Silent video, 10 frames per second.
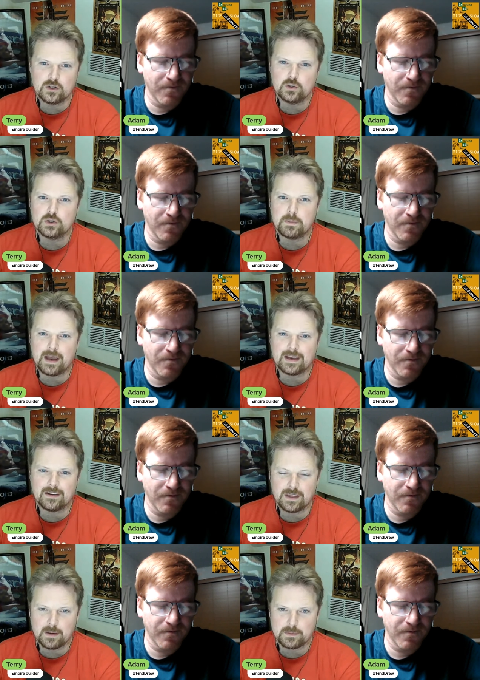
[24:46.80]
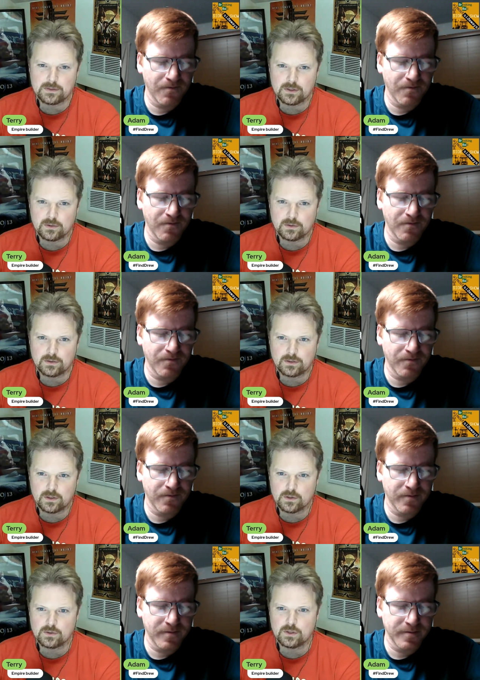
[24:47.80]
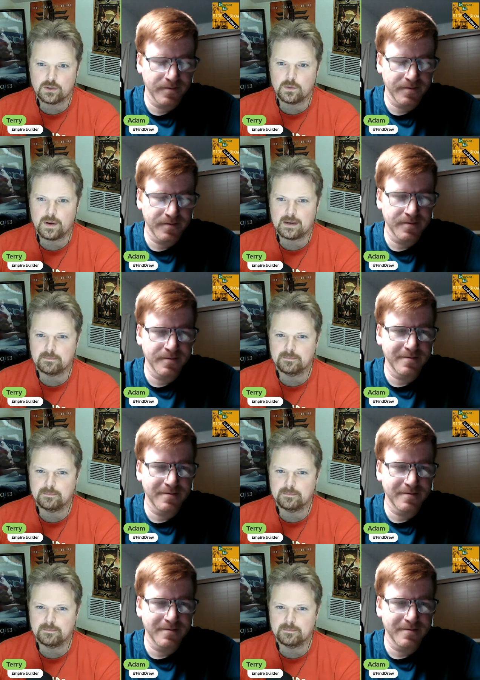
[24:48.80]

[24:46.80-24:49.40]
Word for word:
Speaker 1: douchebag of the episode, goes to who, Adam?